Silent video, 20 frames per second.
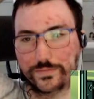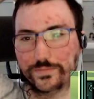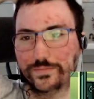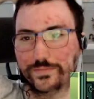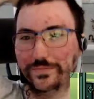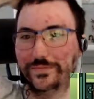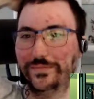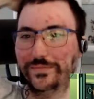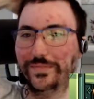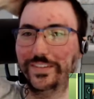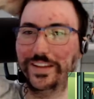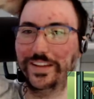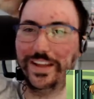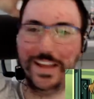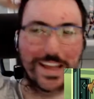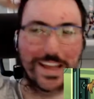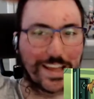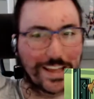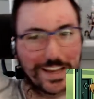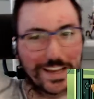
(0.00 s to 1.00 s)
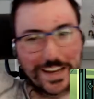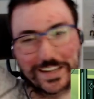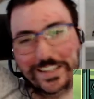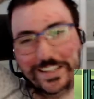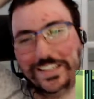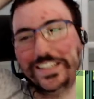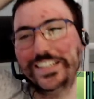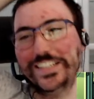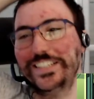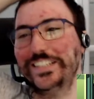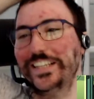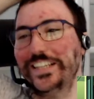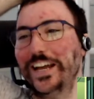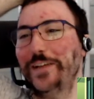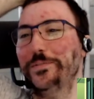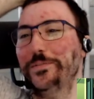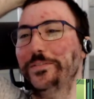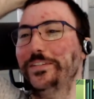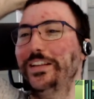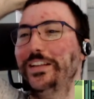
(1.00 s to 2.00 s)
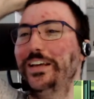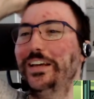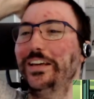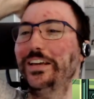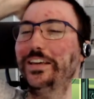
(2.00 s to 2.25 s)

Or what, hot uh, These type of like